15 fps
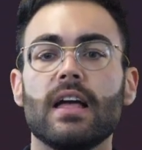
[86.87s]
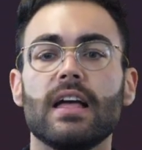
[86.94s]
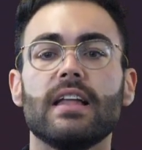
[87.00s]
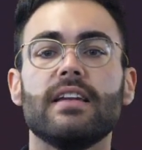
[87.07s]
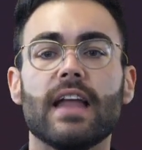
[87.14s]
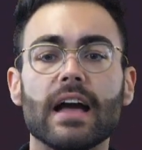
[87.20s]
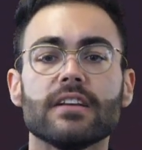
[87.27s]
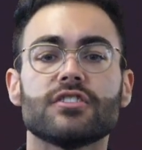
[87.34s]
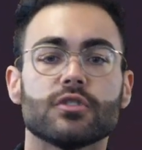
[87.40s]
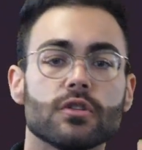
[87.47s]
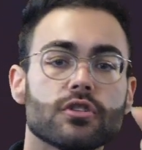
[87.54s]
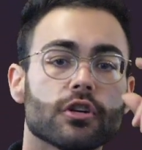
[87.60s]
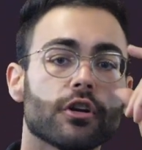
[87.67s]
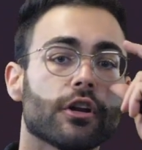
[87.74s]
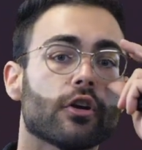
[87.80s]
Next,
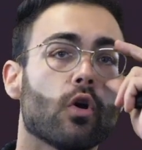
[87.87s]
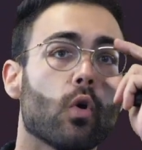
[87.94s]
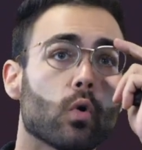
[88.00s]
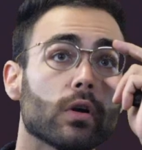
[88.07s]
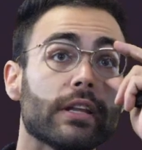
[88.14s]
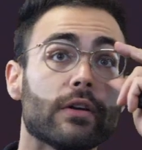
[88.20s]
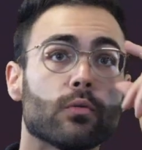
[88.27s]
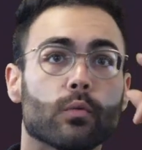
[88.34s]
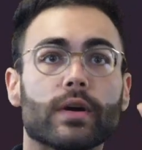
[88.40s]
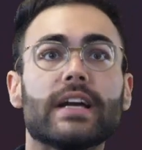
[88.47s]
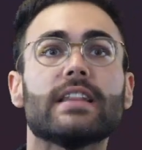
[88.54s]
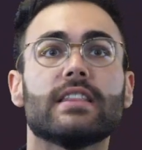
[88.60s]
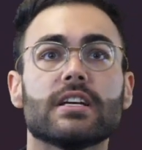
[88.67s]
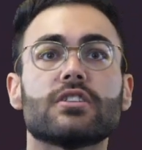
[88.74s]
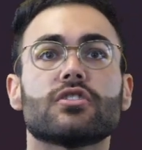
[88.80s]
students are going to chorally
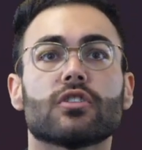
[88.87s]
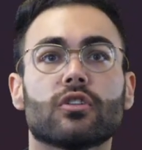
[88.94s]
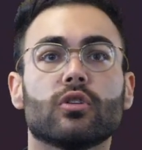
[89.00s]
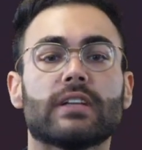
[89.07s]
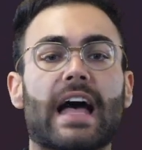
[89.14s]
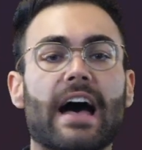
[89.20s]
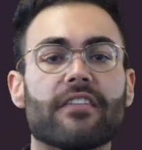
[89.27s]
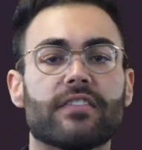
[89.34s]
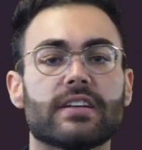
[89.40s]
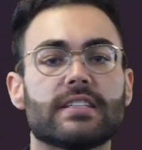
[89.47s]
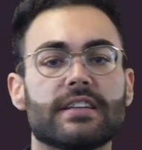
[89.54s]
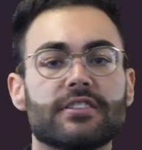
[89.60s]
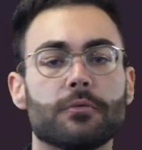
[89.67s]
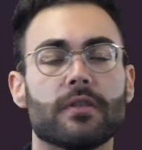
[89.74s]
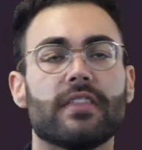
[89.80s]
read the circled
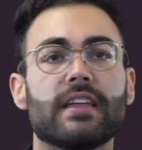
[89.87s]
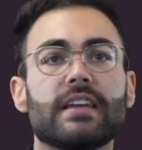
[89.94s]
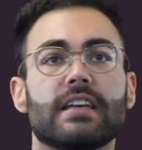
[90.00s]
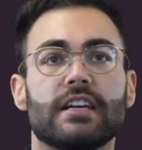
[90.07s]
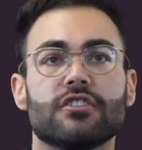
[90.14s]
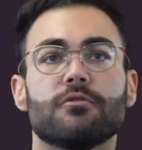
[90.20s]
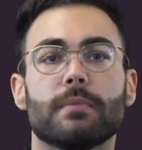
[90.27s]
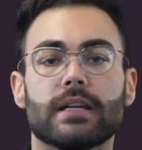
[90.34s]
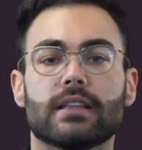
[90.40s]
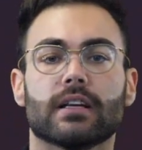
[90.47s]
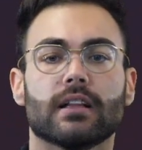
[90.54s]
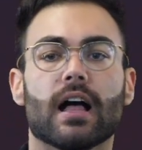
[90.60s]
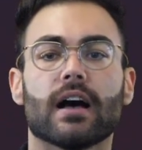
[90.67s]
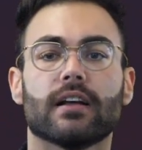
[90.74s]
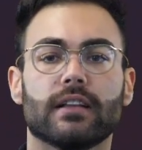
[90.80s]
affixes within each Beat the
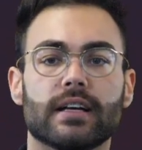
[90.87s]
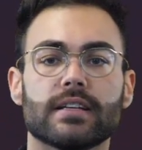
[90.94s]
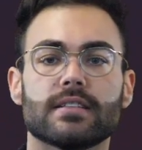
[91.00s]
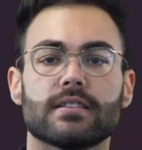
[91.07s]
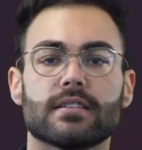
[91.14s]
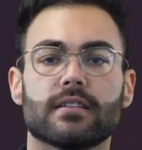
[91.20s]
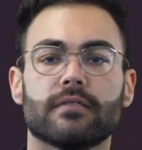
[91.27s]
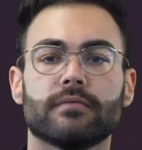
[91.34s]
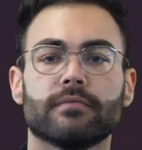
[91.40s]
Clock list.